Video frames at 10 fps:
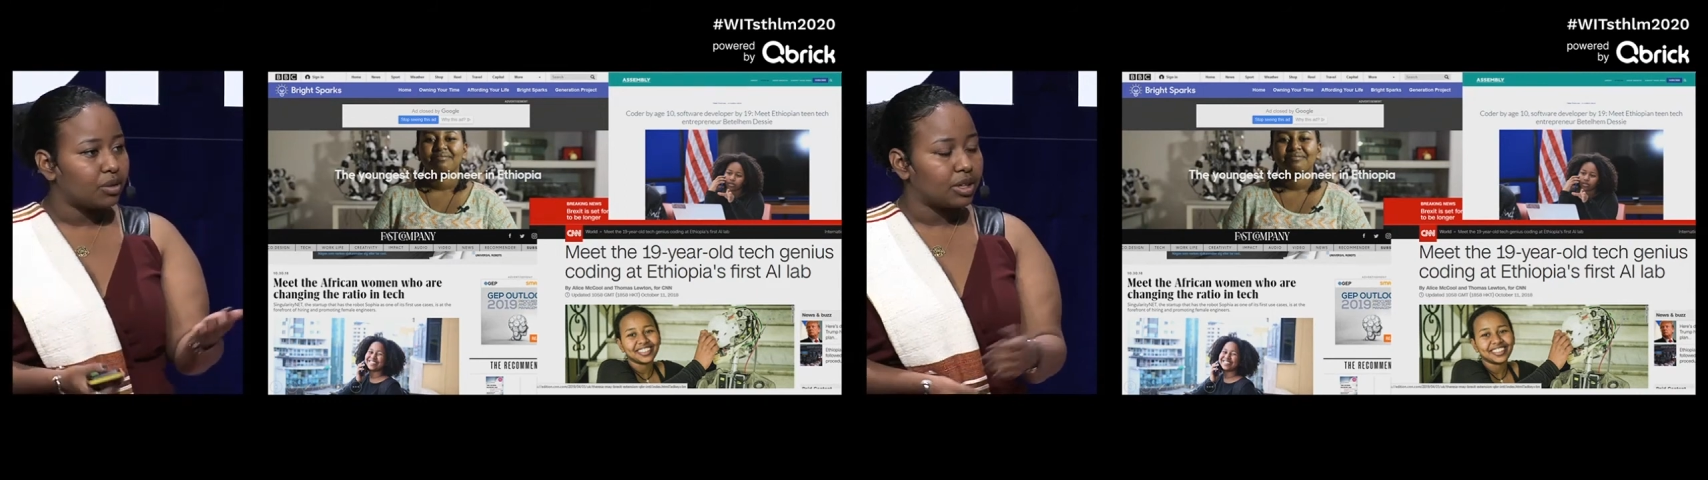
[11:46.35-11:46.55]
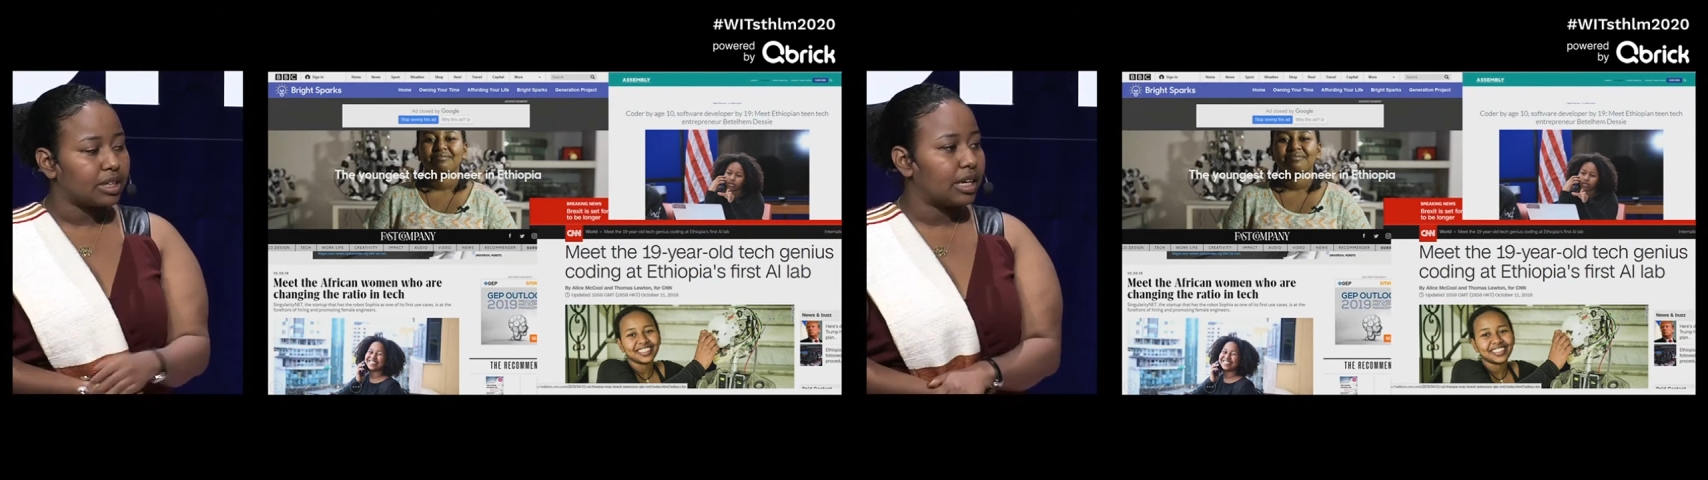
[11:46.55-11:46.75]

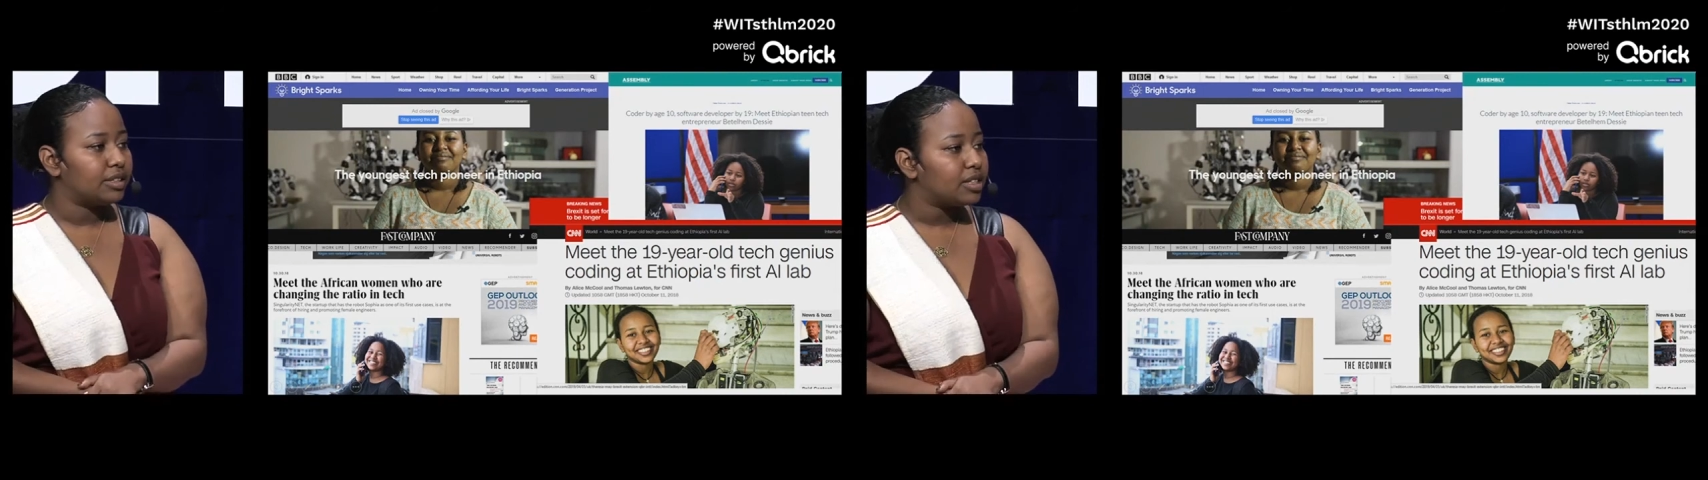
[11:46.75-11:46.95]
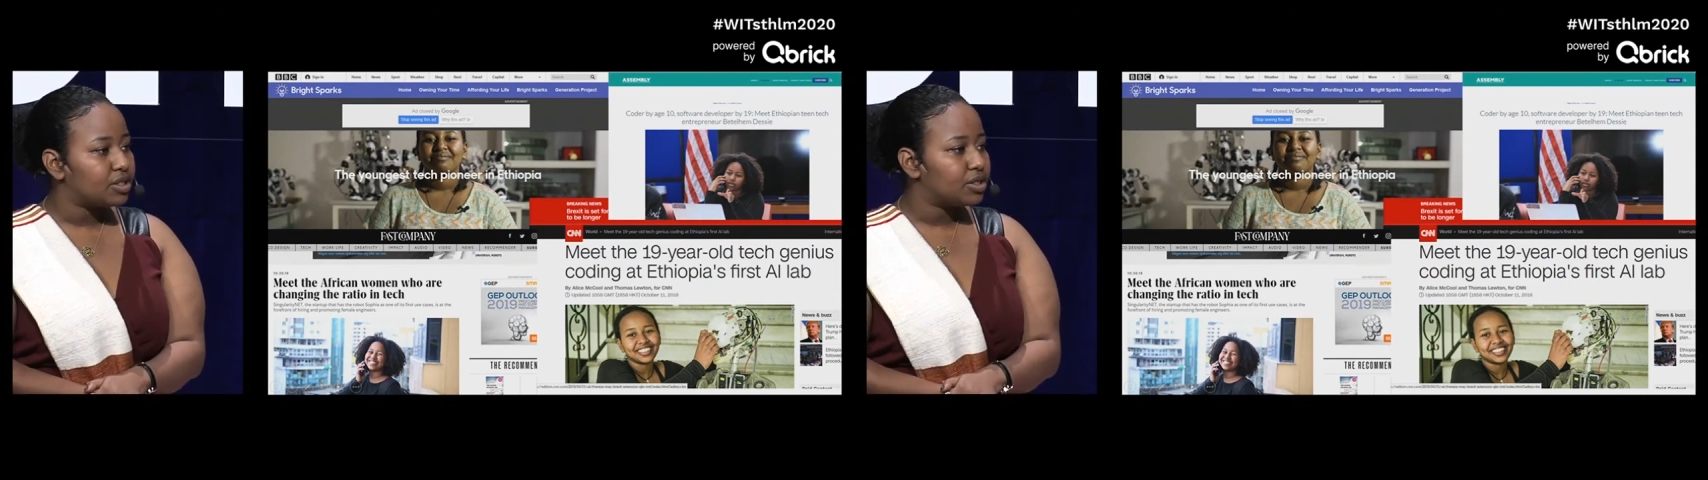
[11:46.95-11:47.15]

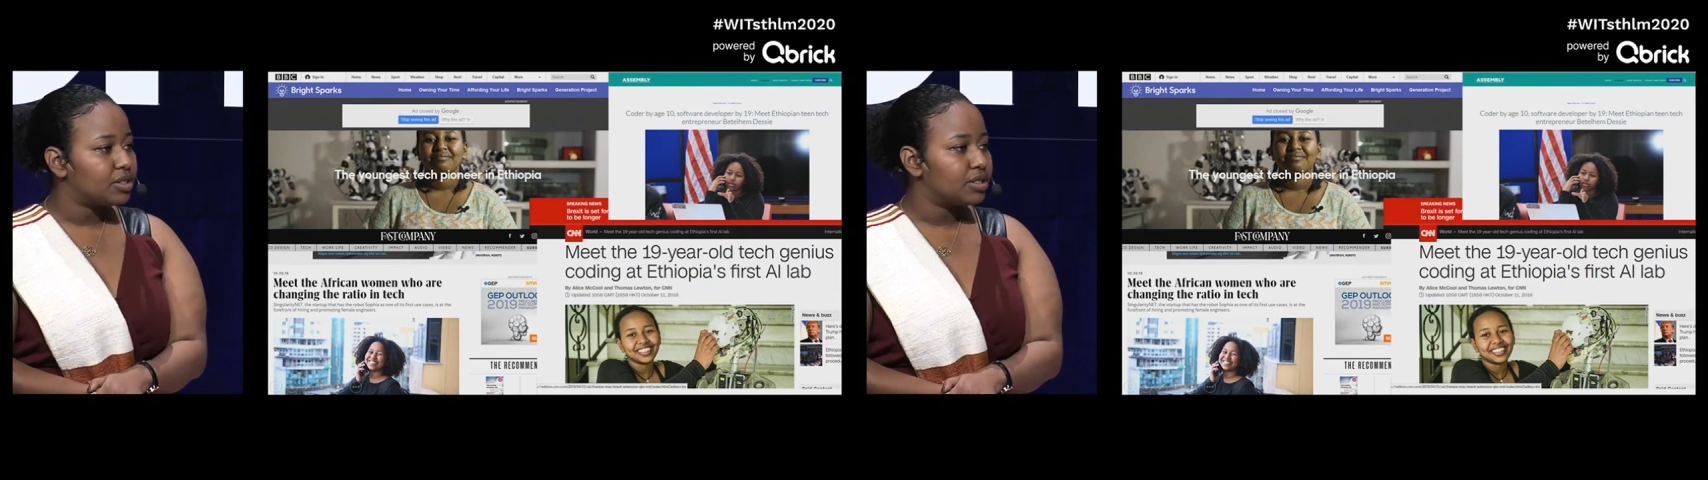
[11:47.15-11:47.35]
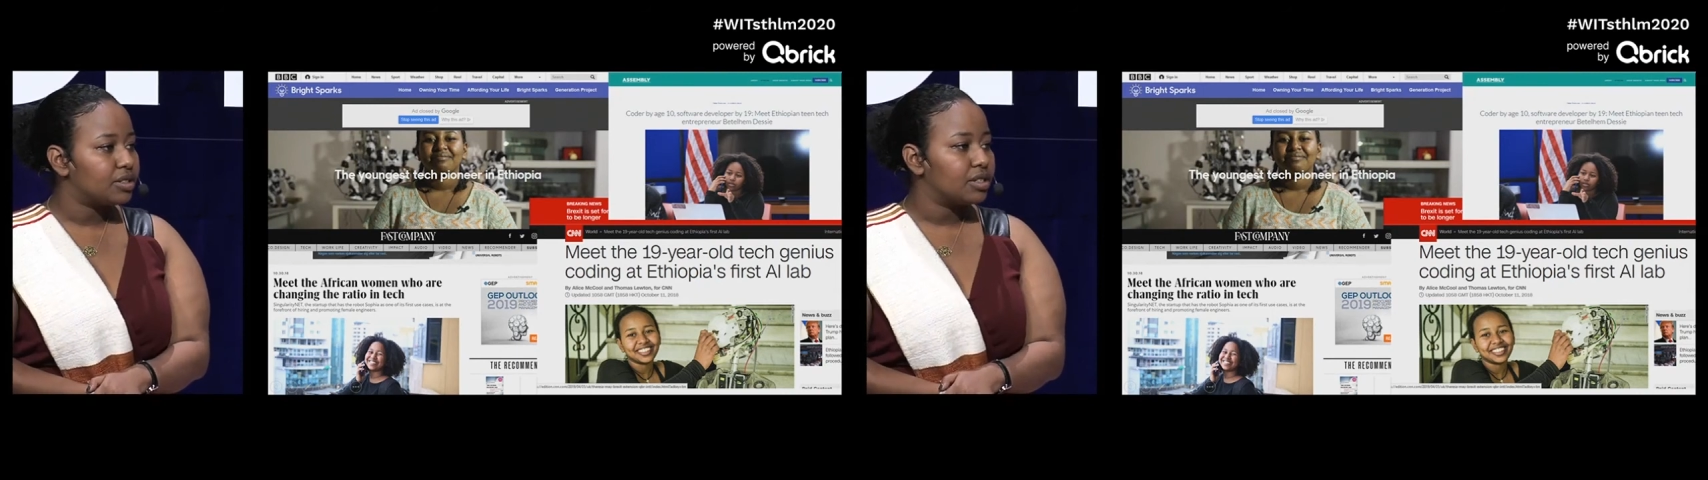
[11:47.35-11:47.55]

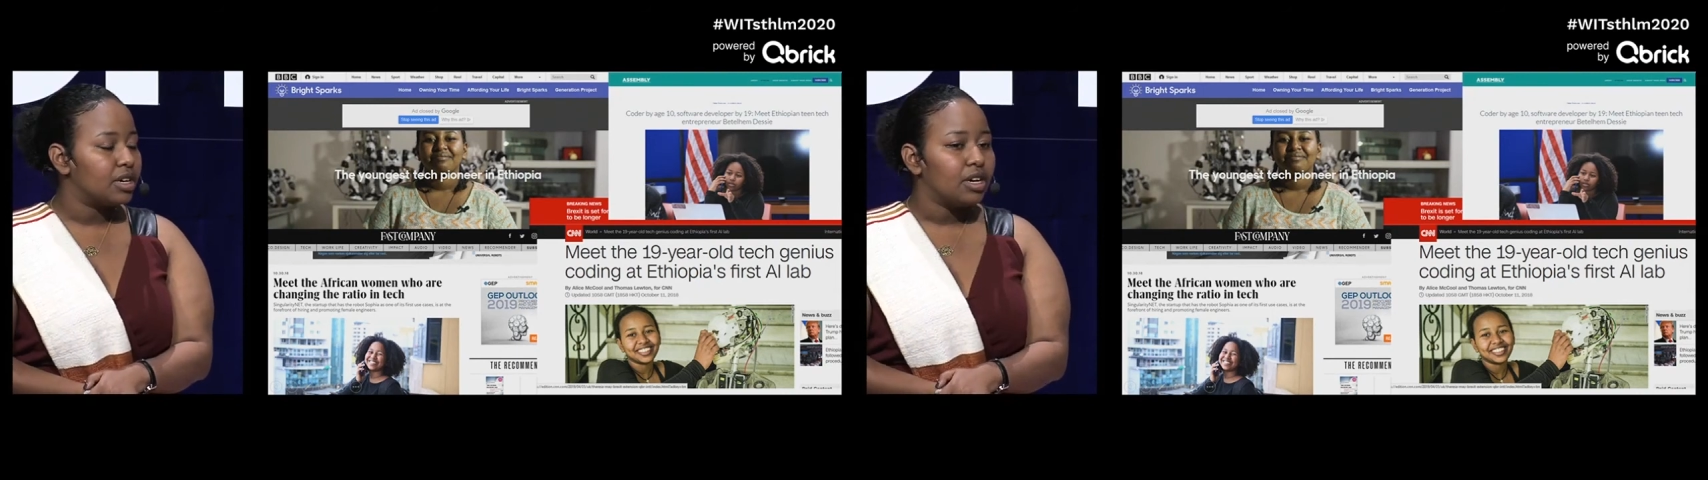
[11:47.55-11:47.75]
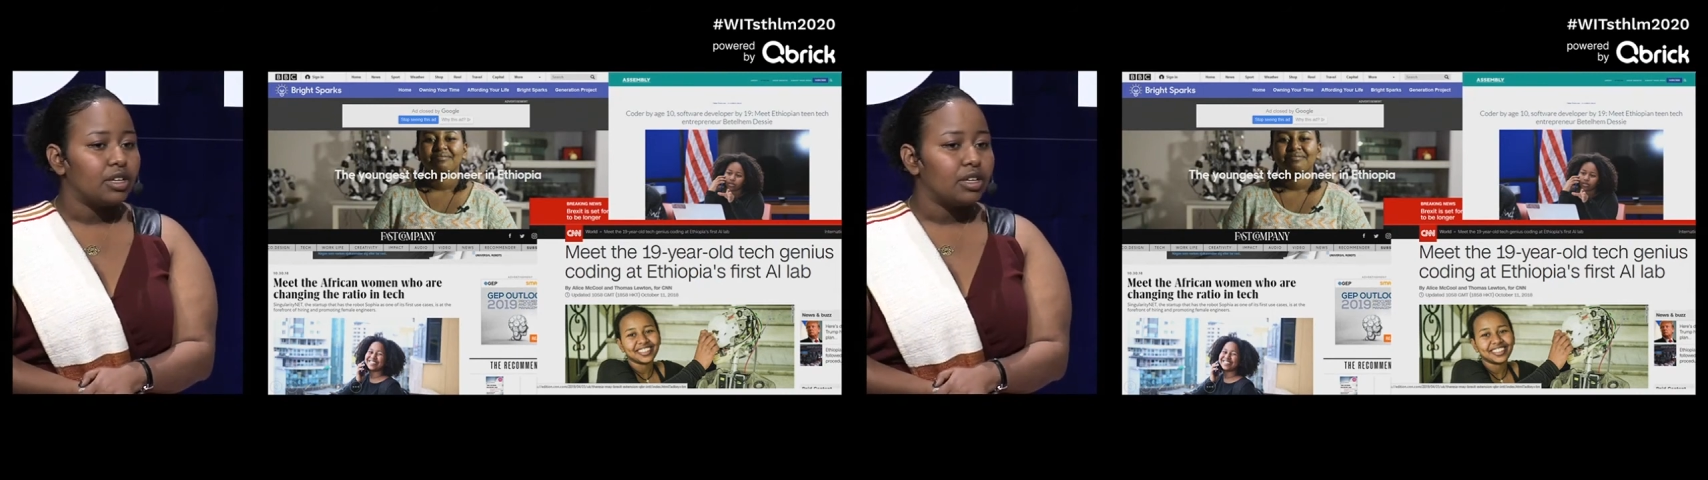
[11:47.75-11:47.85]
organizations,